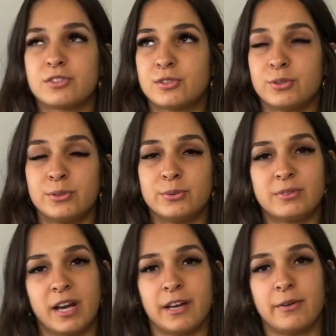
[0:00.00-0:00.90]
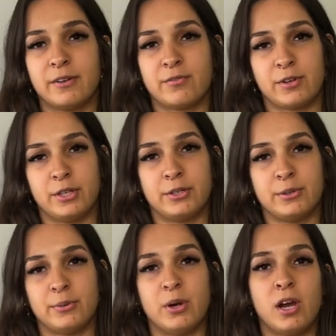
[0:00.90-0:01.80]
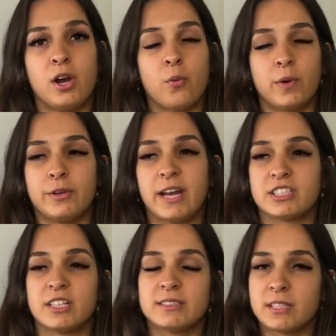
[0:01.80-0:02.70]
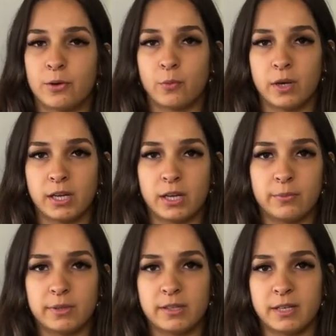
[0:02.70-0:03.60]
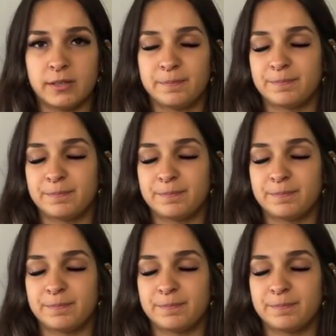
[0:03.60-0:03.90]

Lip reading: too tiring for you when you actually start working with it.